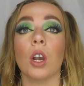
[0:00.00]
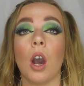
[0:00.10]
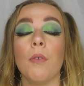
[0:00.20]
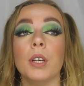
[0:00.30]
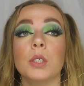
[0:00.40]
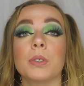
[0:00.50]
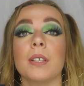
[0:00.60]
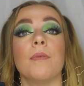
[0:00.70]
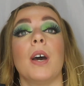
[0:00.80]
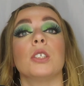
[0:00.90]
Coverage was
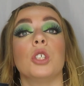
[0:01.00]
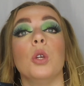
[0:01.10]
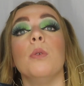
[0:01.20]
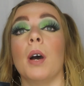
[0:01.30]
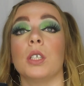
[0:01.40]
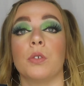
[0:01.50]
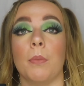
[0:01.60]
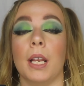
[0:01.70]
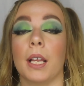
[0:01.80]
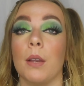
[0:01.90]
in fact too much for
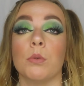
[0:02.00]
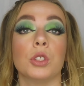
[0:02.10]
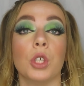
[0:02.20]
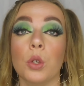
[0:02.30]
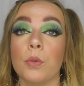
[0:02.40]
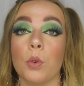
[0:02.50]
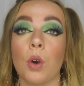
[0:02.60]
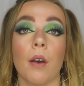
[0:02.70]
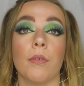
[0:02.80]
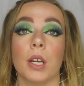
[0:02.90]
me, like it was too full
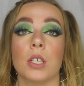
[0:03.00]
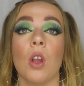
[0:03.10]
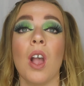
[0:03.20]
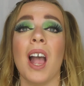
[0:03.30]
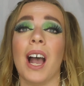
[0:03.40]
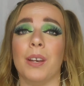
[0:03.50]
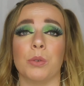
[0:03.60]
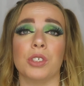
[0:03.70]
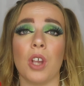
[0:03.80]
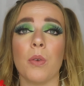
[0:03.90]
coverage and it
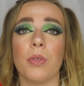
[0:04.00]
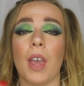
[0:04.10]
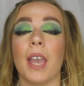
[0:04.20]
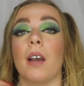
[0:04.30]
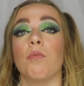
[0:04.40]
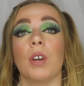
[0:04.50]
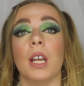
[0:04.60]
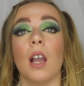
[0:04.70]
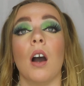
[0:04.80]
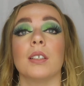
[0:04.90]
was so thick and
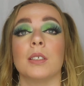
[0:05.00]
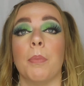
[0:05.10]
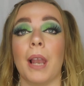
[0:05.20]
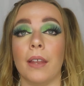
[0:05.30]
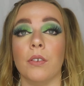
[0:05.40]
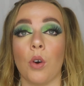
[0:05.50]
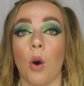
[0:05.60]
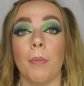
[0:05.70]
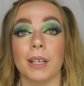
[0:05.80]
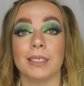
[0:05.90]
really hard to blend
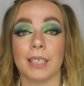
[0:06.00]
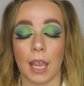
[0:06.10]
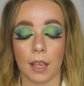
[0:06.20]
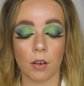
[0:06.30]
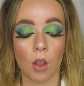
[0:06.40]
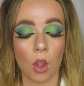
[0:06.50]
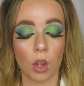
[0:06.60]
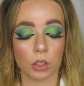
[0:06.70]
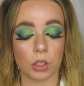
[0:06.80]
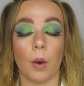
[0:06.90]
on my skin.
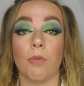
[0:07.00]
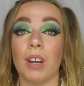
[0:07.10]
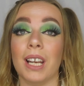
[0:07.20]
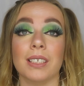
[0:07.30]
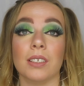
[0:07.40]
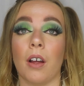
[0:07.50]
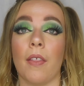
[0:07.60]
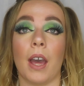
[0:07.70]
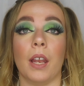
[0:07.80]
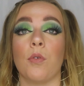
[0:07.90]
So I really didn't
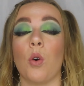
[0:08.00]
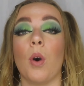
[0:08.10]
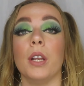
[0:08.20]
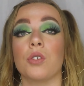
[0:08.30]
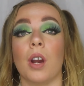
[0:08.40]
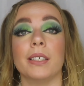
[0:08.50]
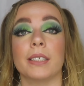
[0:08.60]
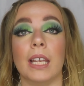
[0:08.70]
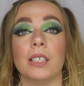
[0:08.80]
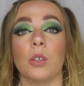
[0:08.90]
like that, and I've got quite dry
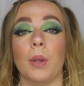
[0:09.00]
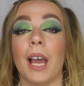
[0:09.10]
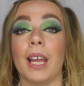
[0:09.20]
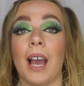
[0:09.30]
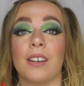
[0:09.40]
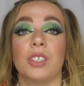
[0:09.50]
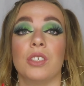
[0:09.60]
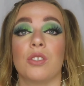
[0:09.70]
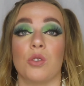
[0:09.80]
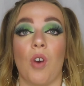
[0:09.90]
skin, so it actually
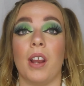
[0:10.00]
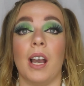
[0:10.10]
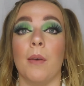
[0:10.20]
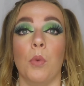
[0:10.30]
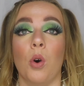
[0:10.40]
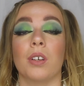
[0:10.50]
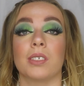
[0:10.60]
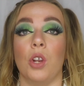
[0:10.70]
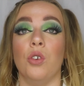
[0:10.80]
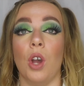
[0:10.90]
just dried it out more
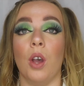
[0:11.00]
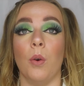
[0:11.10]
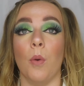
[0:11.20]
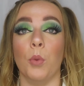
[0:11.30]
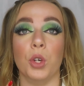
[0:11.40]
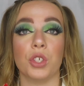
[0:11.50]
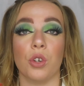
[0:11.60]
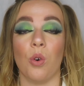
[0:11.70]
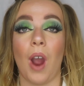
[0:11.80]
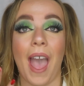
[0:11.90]
because like no
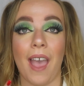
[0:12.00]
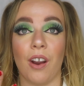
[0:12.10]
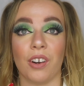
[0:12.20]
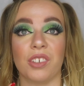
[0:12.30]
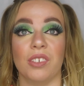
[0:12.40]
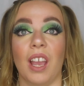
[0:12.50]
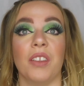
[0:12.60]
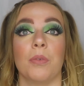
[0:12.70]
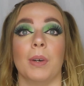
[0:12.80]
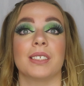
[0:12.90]
moisture or air could
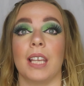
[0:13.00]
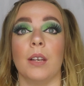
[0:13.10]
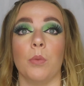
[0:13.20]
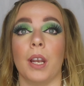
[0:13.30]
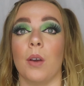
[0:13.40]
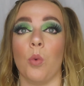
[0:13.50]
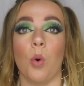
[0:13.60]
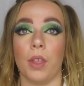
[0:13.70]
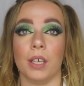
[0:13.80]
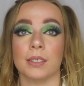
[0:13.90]
get to my skin when I
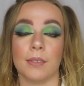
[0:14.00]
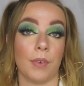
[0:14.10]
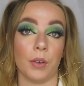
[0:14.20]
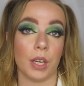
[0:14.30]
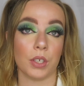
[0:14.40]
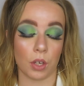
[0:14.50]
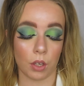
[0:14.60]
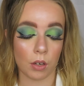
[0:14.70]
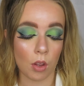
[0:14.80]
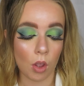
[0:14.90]
wore this
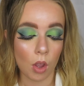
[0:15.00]
foundation.